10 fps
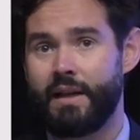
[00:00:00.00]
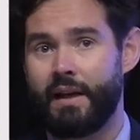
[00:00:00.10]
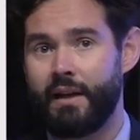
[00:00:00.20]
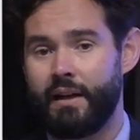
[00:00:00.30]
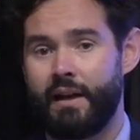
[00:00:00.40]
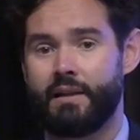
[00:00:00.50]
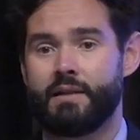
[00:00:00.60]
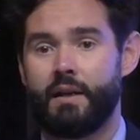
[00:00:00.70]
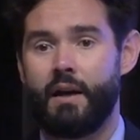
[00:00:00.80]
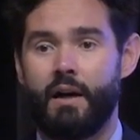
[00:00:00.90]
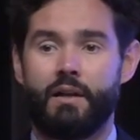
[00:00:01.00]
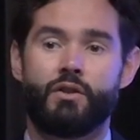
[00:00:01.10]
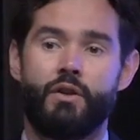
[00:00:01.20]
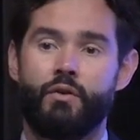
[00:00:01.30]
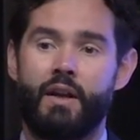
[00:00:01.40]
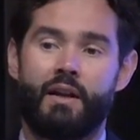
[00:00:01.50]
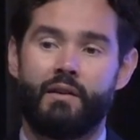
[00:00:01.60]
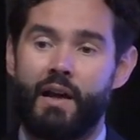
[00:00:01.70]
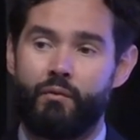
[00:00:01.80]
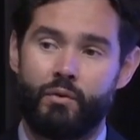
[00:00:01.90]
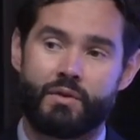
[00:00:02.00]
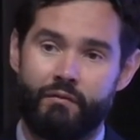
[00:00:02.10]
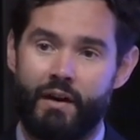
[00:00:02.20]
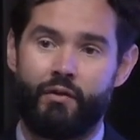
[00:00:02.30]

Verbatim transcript: taking an antipsychotic. So you get levels of